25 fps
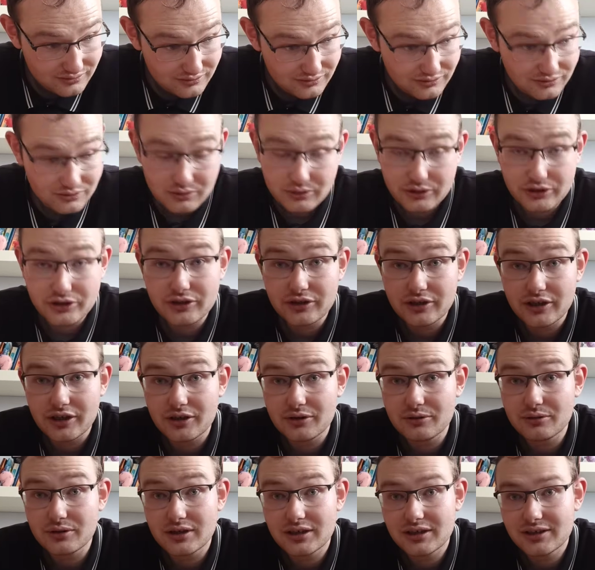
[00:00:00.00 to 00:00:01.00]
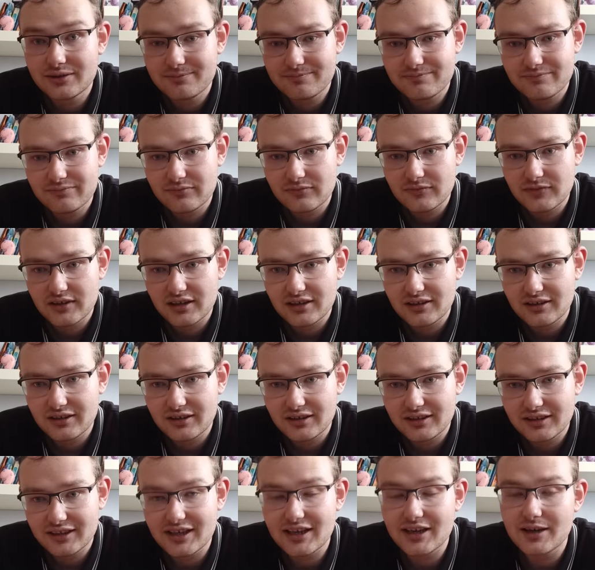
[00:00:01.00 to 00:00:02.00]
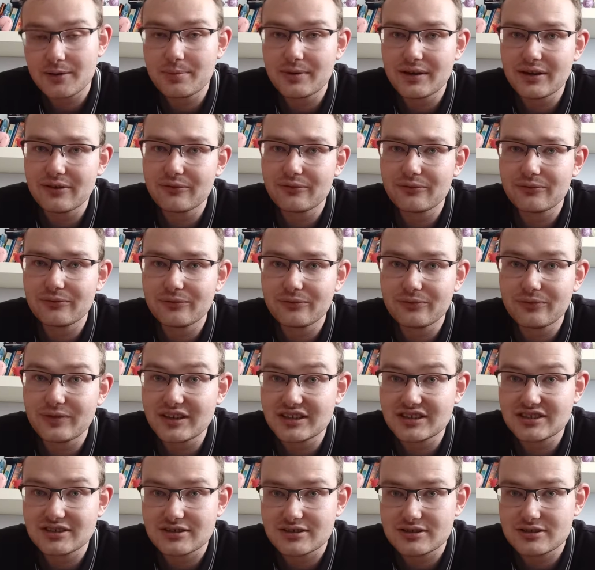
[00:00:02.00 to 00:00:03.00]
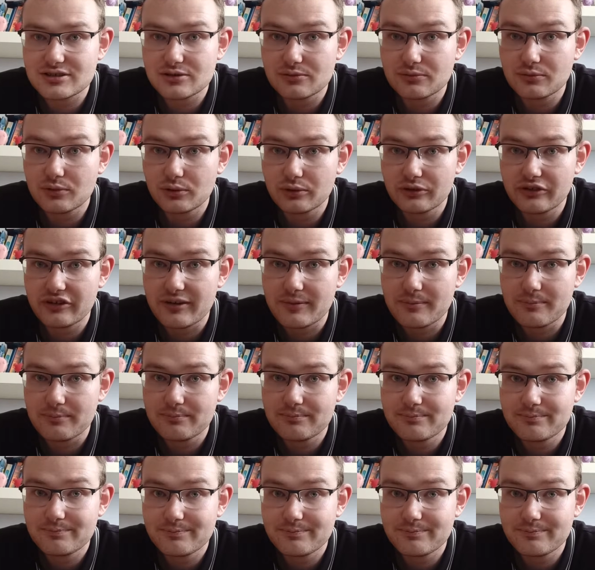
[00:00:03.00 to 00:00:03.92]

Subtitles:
you know, get a bit vicious towards him.